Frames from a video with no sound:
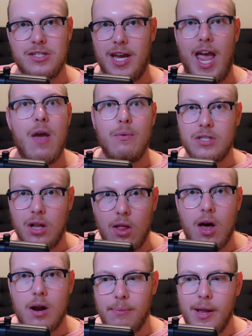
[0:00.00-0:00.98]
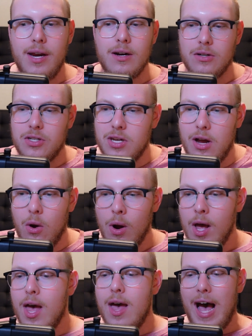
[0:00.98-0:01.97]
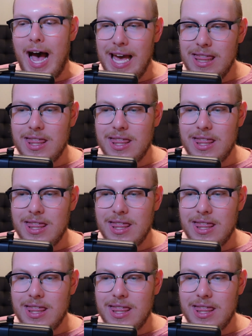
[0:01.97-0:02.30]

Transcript: Like it was a lot of players. So I